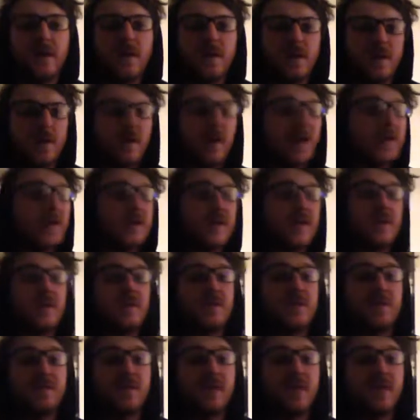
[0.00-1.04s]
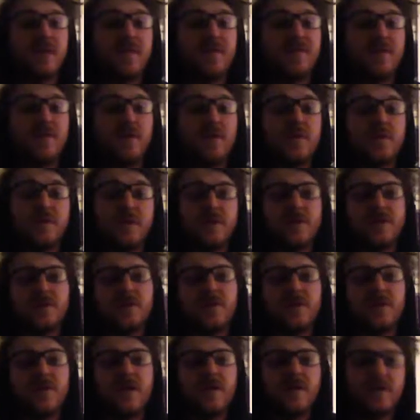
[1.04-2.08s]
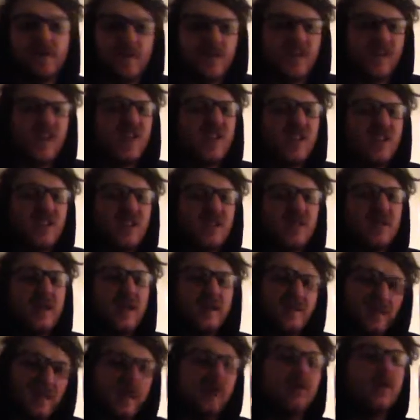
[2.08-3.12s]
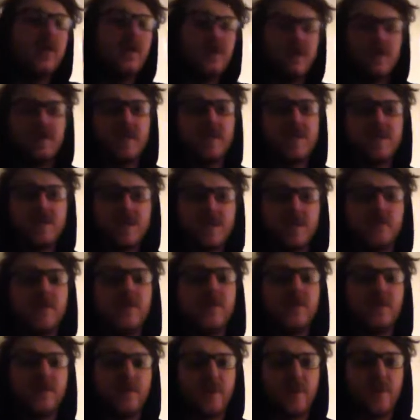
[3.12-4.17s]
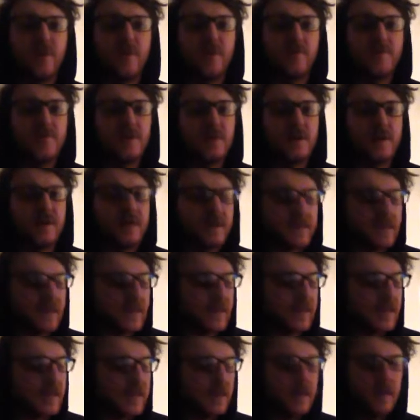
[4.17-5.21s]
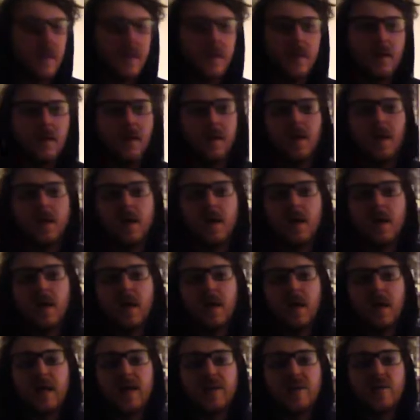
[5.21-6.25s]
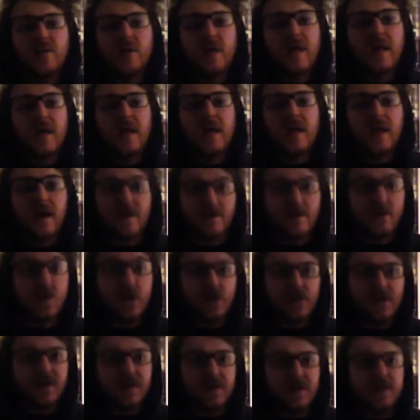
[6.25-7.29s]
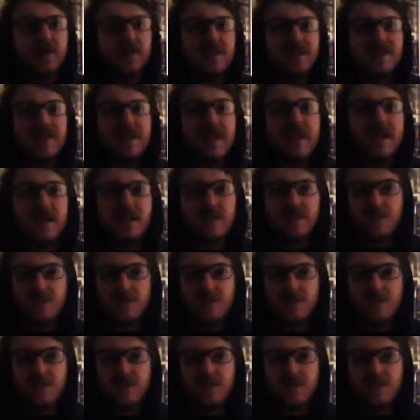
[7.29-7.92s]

Other companies online, I phoned them and said, oh, it's not there. They're like, yeah, you should have it. We'll send you another one, no problem. Sorry about that. Had to wait. I've got this today.